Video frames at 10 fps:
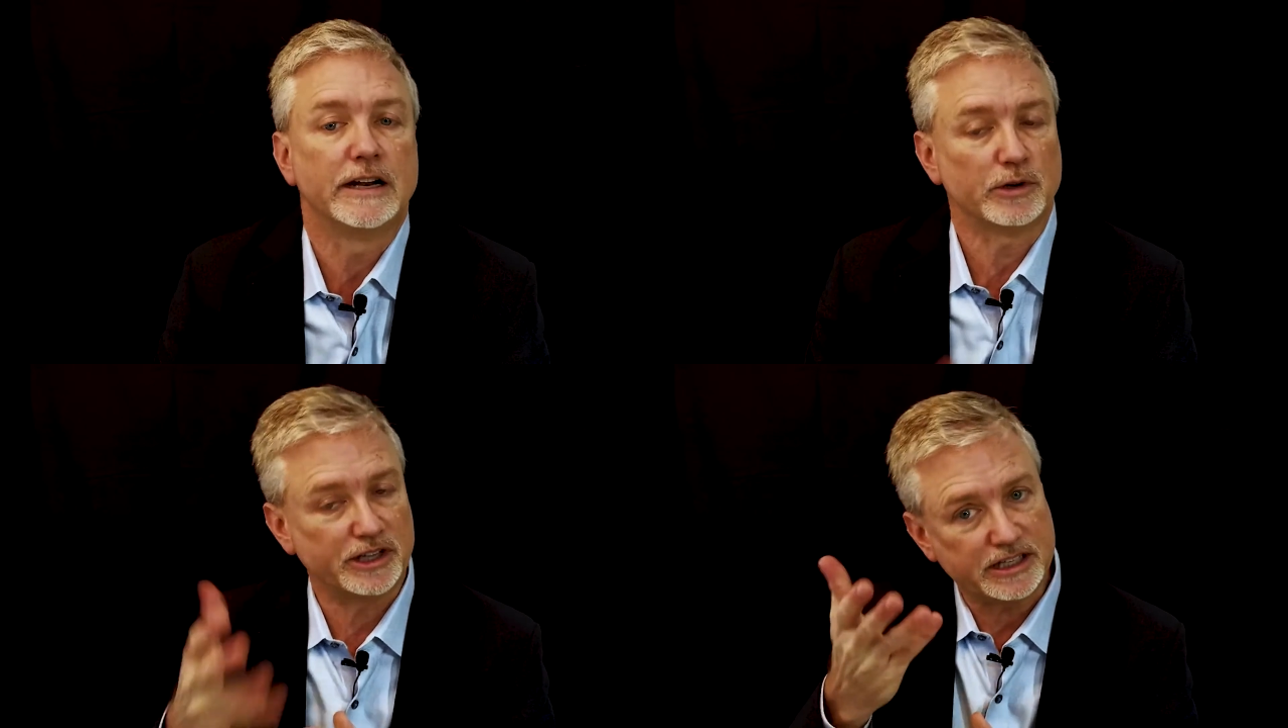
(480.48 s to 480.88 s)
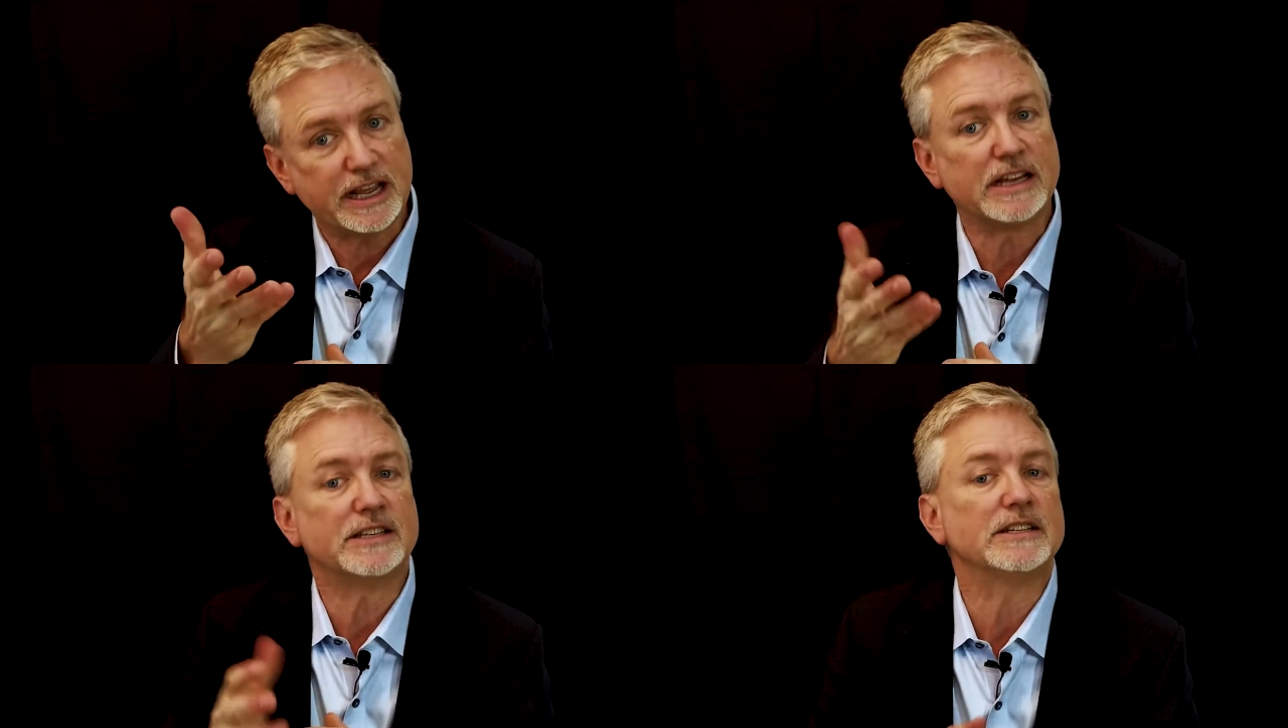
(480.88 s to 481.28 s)
really
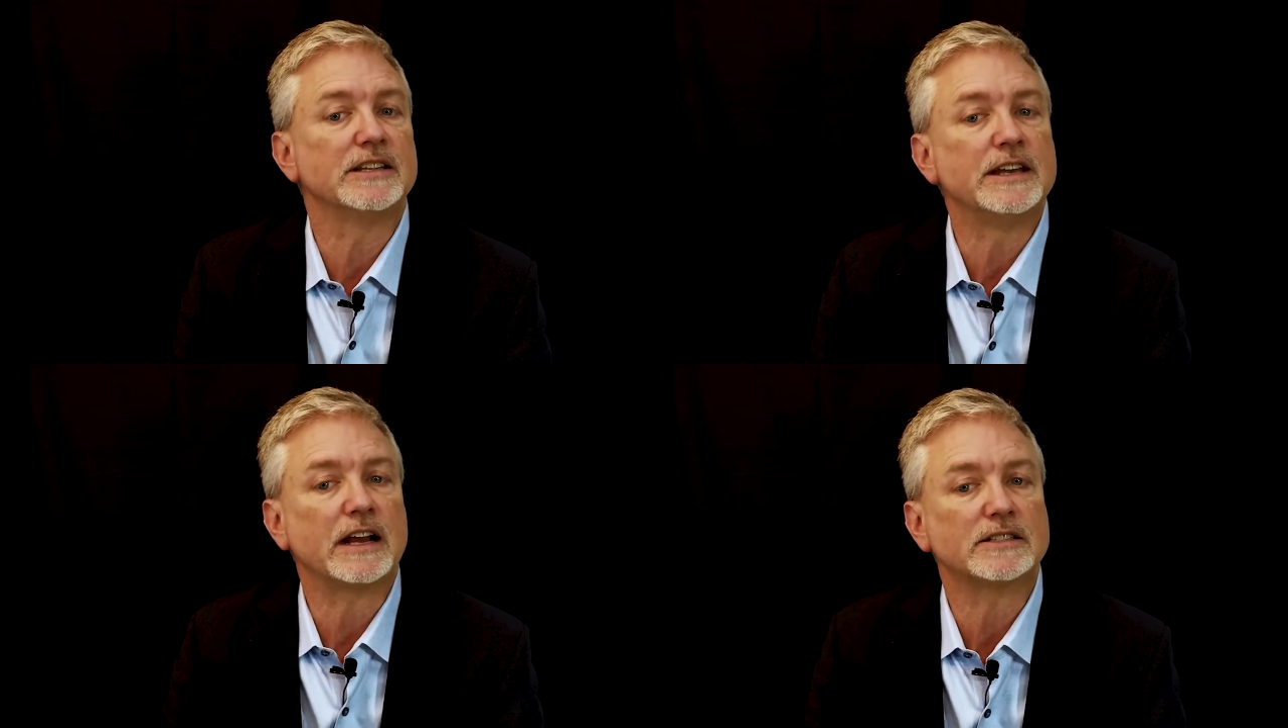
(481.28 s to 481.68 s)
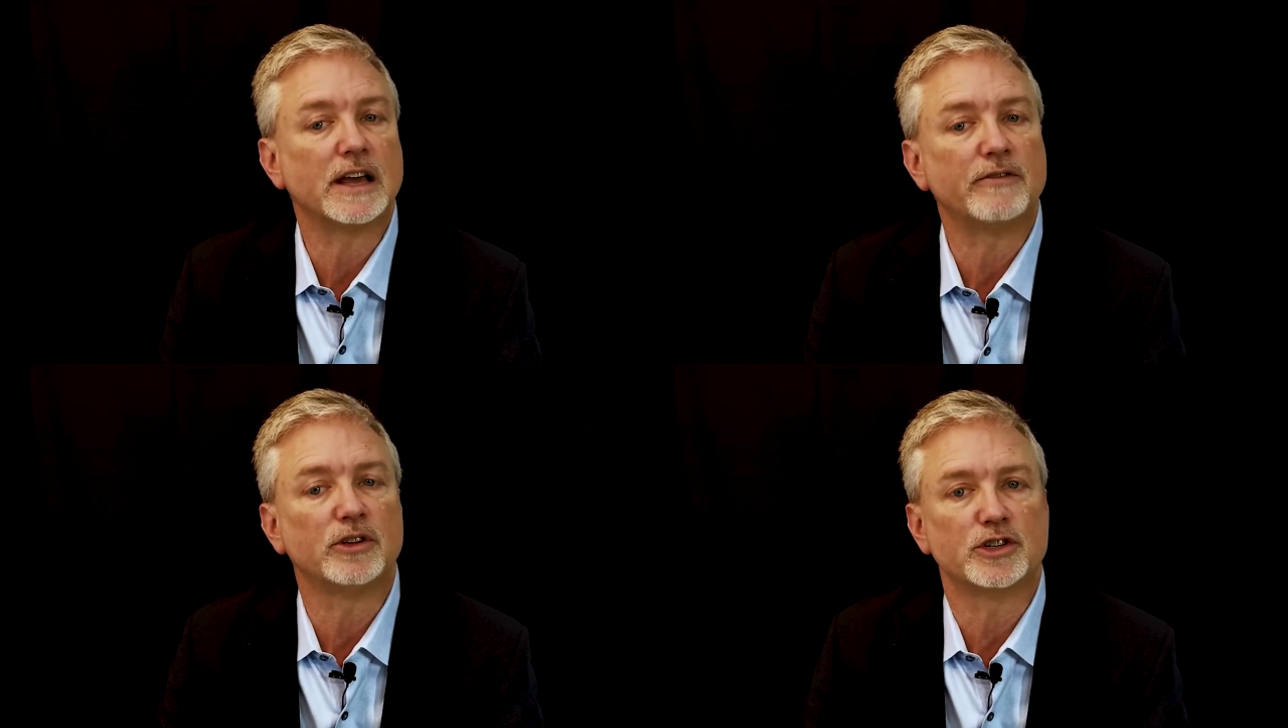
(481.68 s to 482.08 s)
takes it to the next
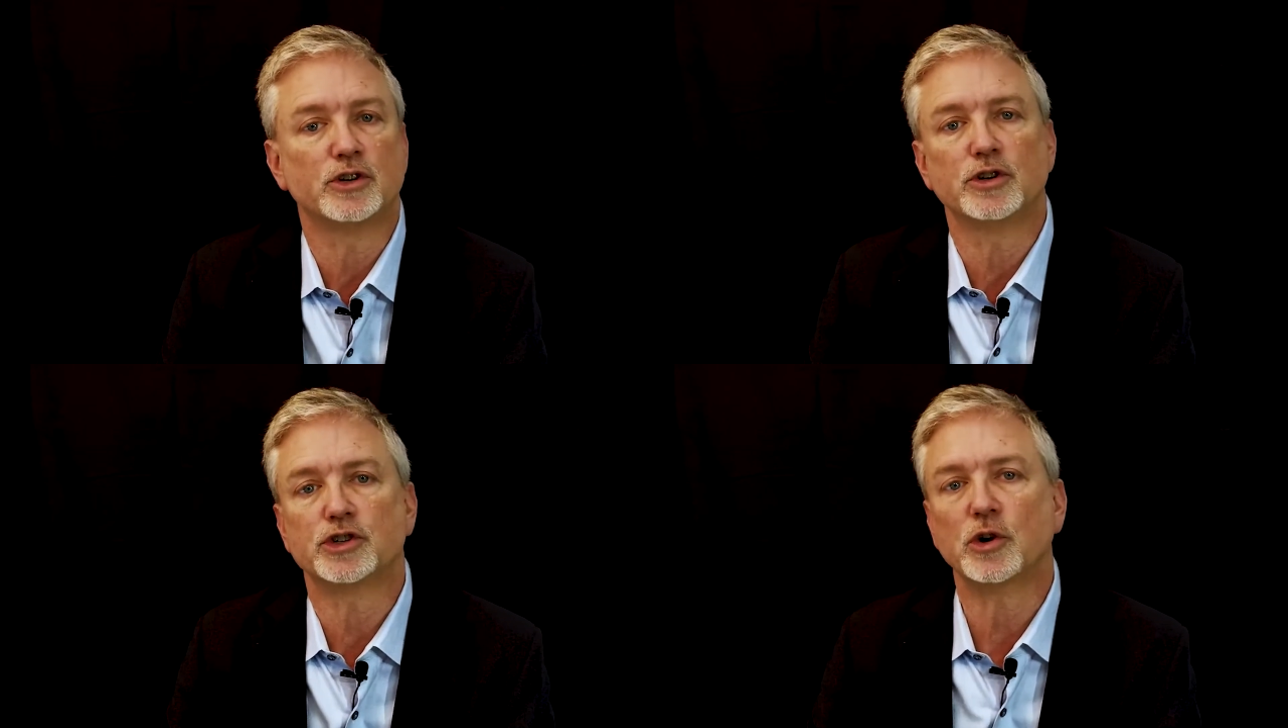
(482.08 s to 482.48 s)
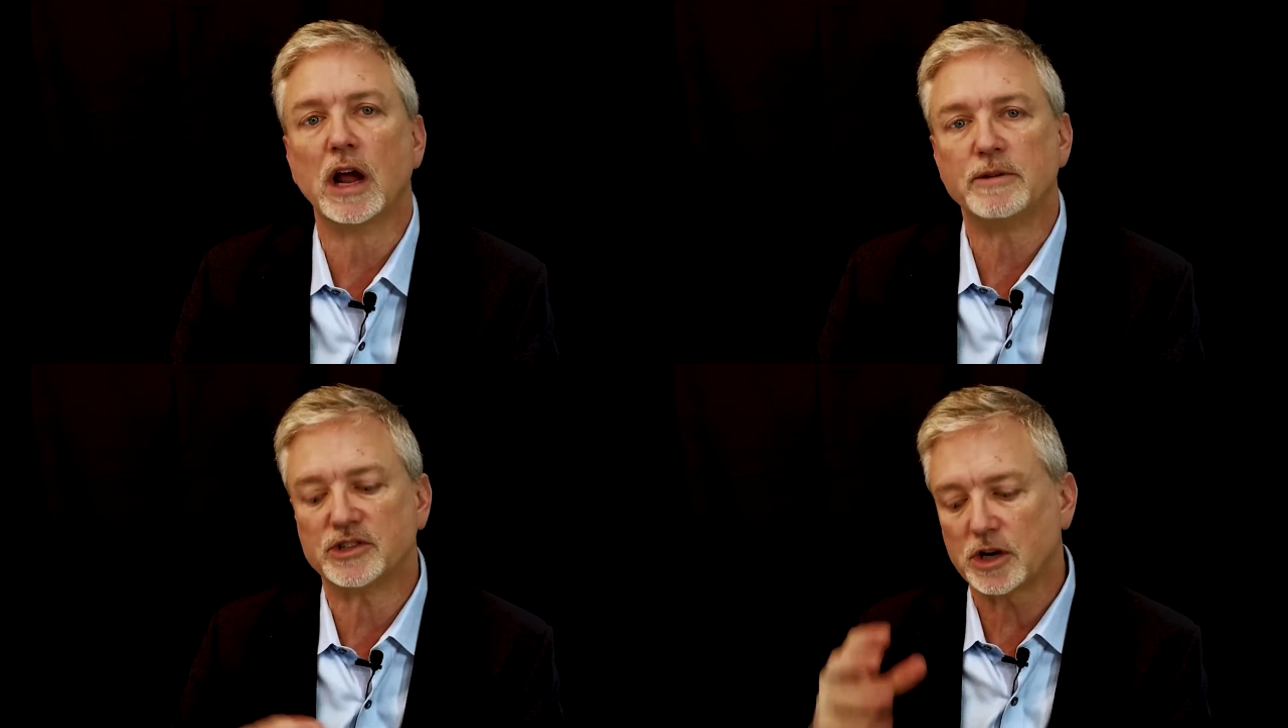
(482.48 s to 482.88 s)
level, as you're describing.